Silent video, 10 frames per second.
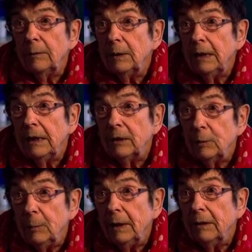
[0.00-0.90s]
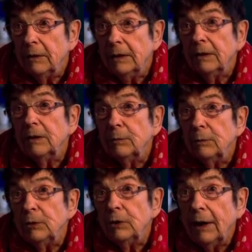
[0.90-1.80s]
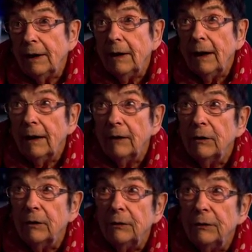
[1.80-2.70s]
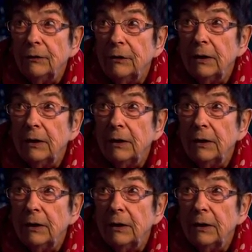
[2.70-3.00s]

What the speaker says: the experience which I had of